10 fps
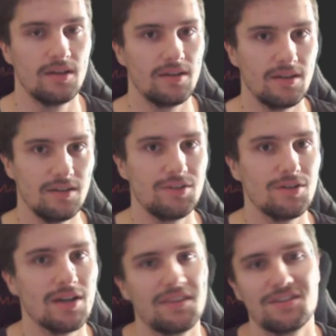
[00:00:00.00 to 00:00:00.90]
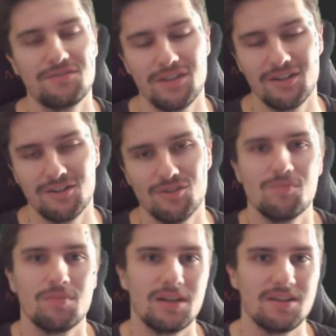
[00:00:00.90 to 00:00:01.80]
If you like this
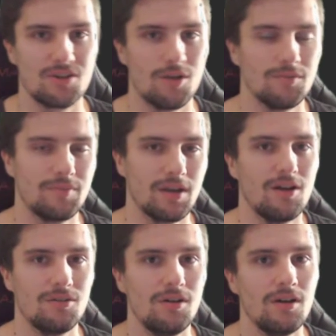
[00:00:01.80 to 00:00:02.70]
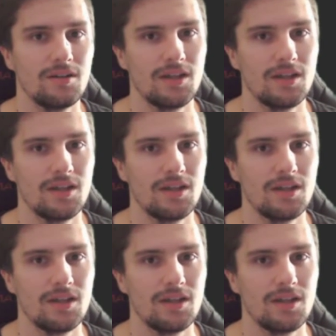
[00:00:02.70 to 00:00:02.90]
video, please comment below,